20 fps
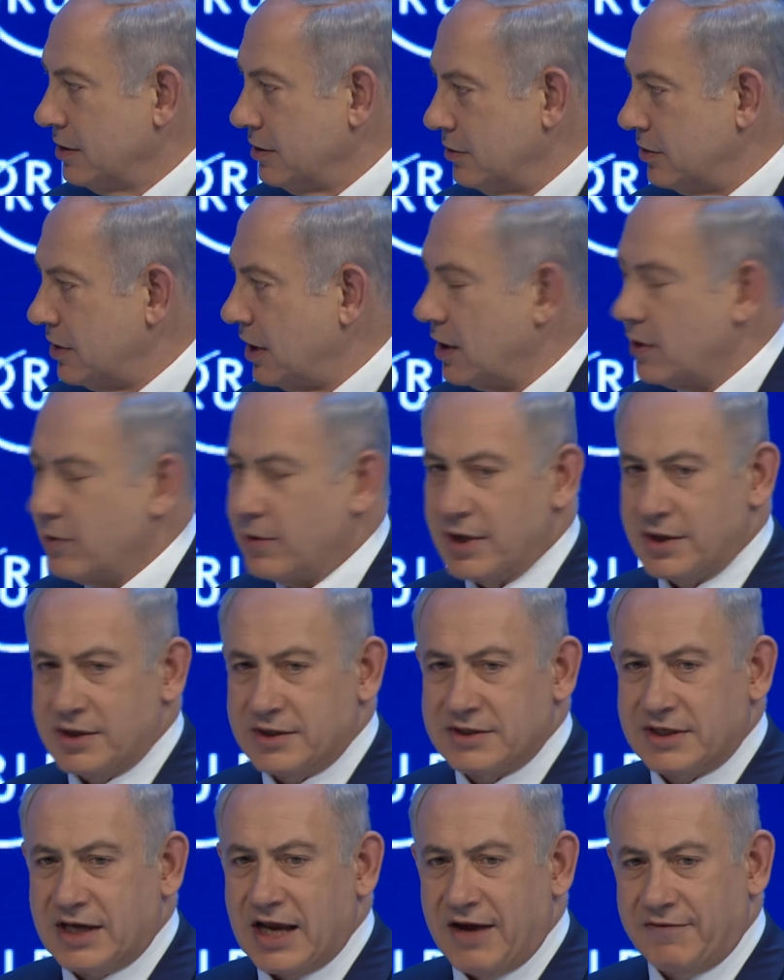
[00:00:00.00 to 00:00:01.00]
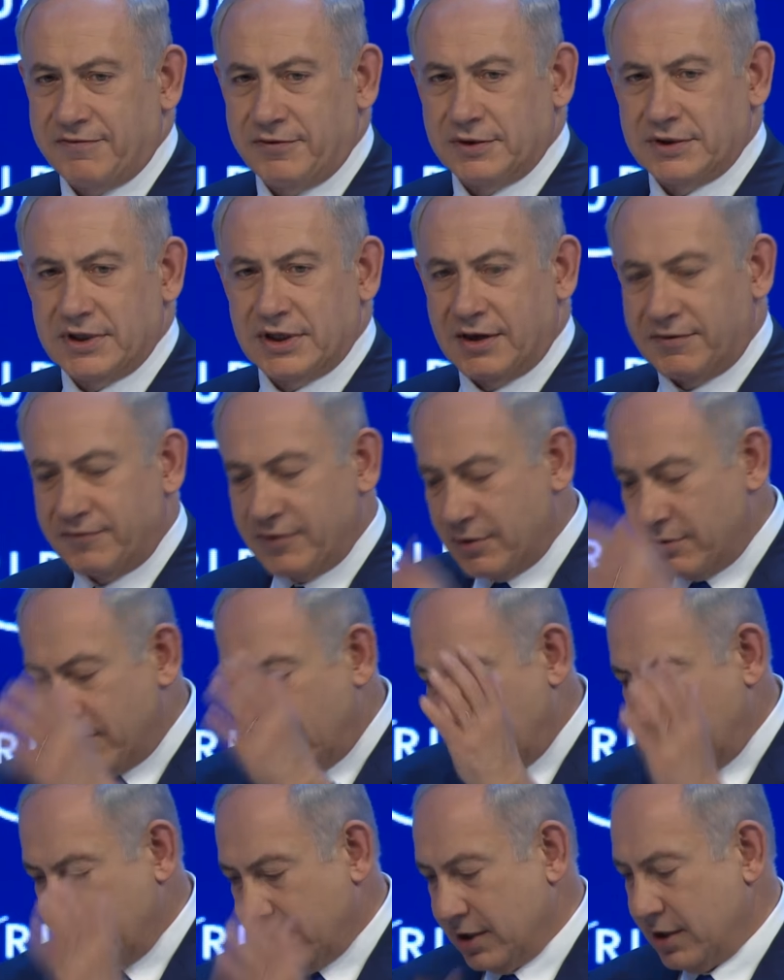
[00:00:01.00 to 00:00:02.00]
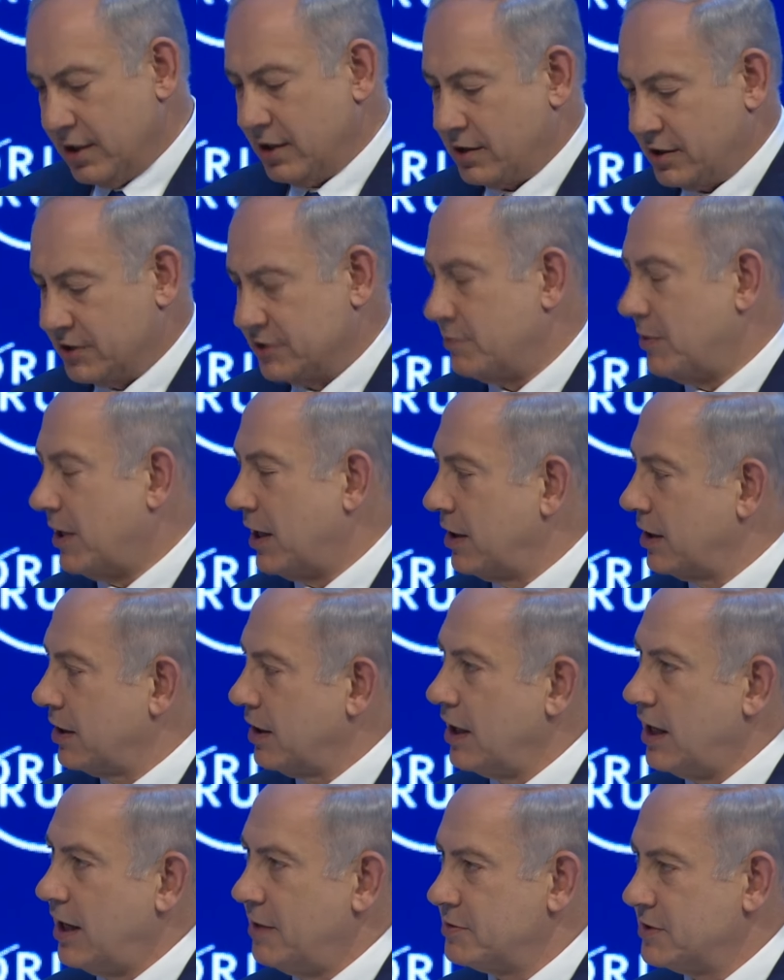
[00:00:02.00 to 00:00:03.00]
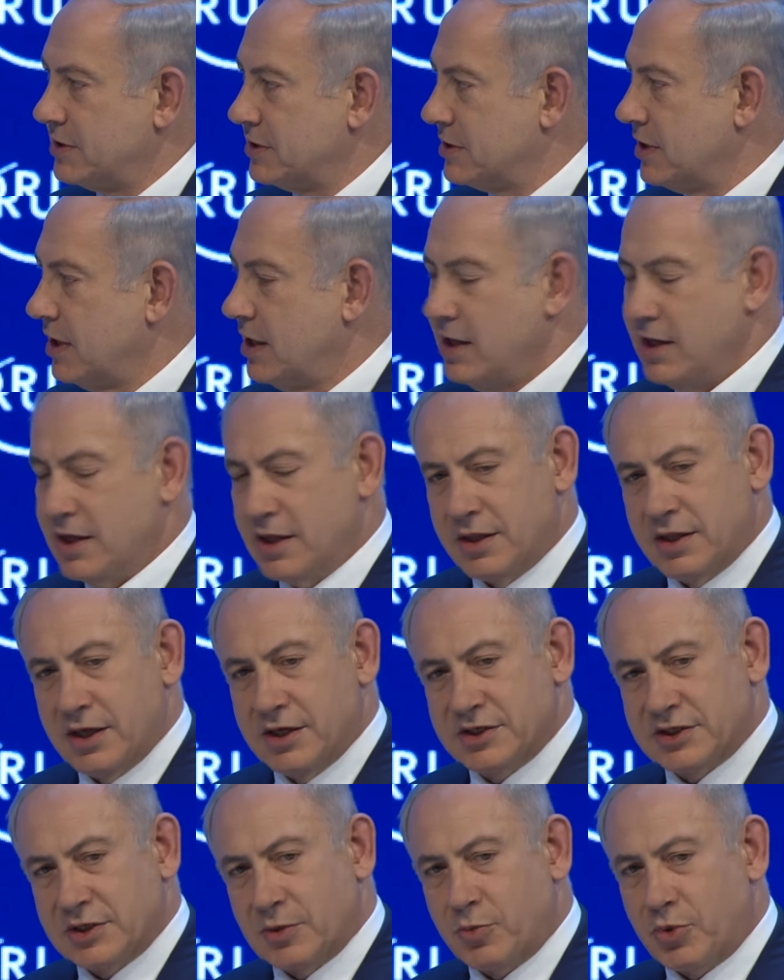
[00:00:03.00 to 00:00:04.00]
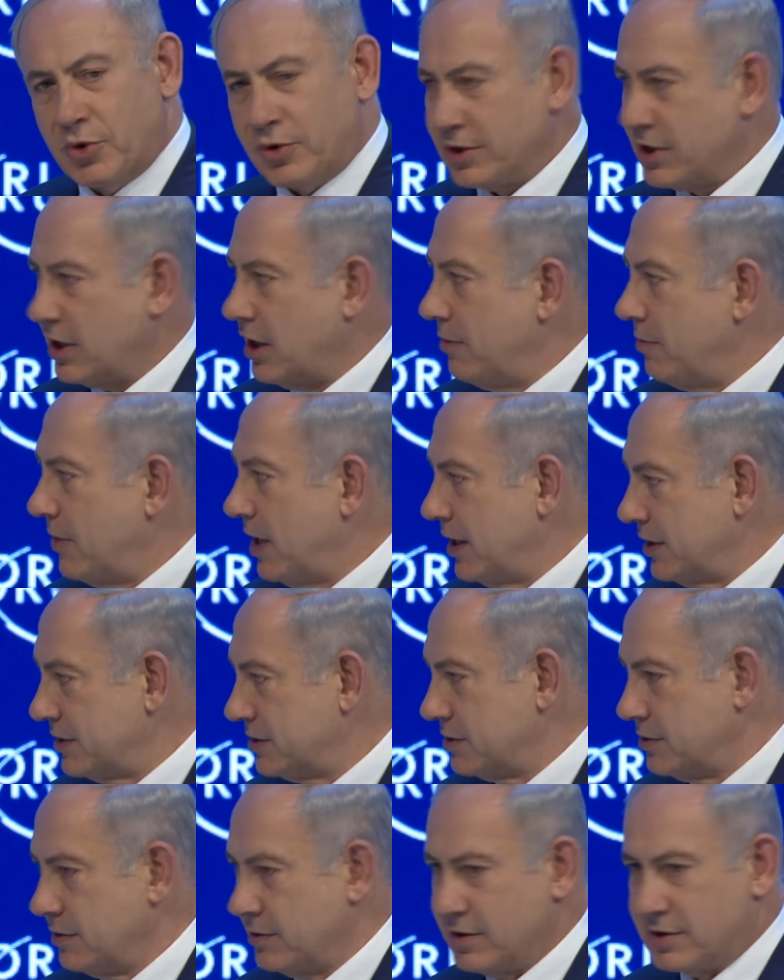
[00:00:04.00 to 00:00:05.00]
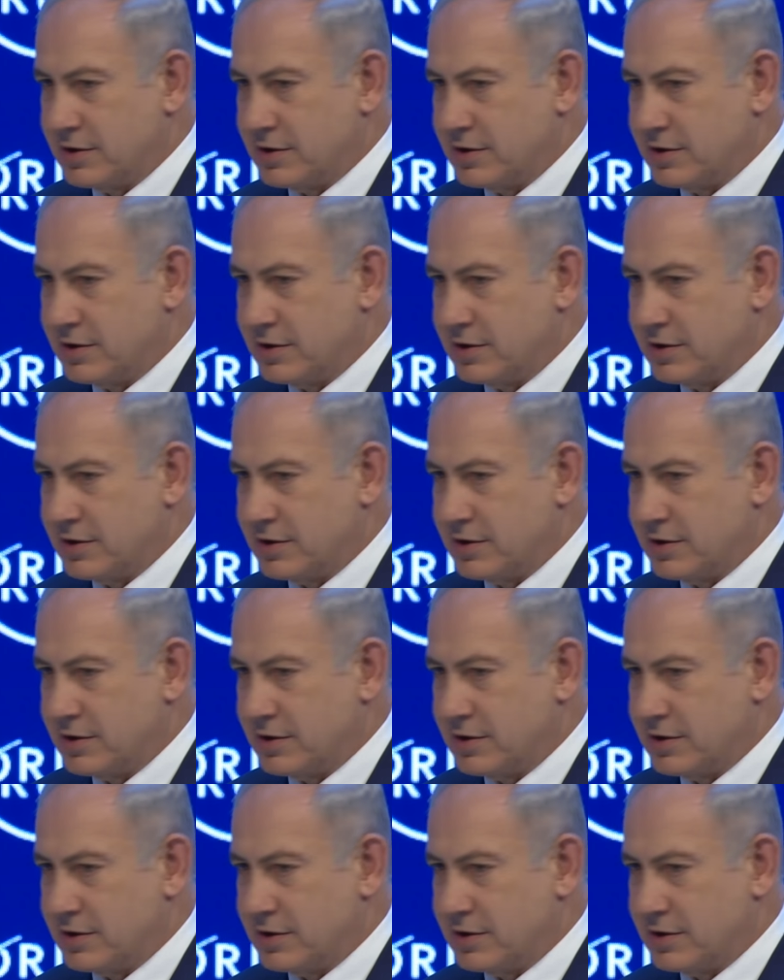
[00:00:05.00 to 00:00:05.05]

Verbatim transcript: You take away the scaffolding of Iran and Hezbollah collapses. They support Hamas to